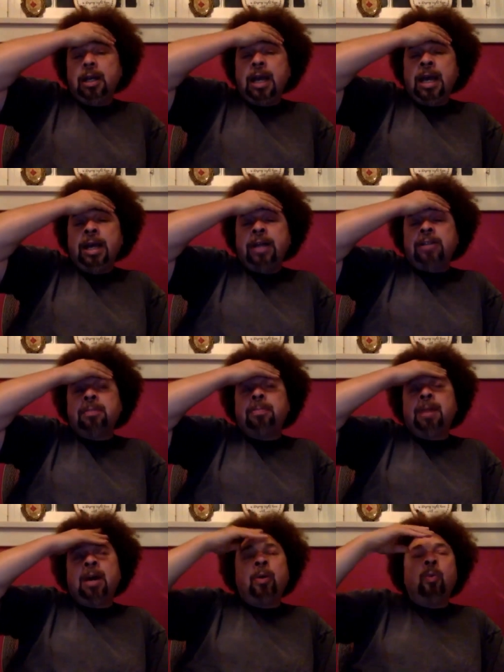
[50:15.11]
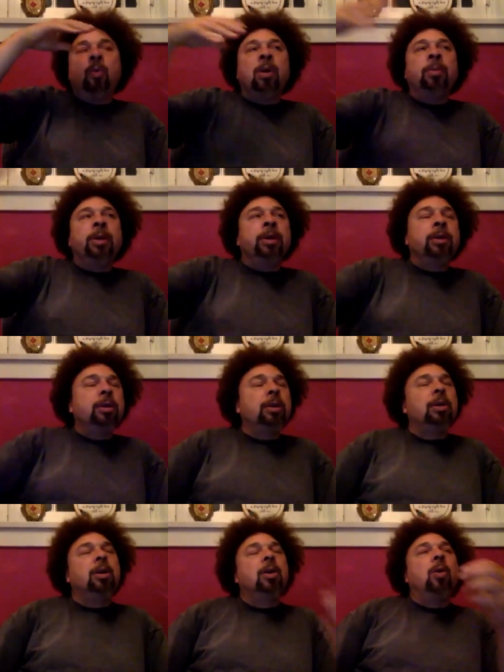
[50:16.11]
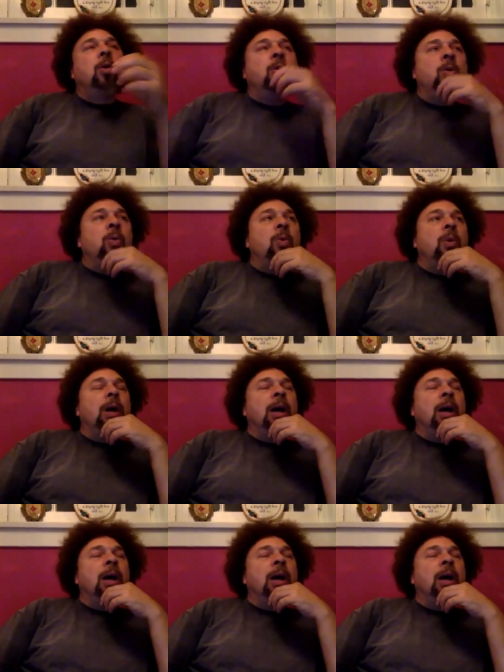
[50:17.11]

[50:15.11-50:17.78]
And it's about a woman who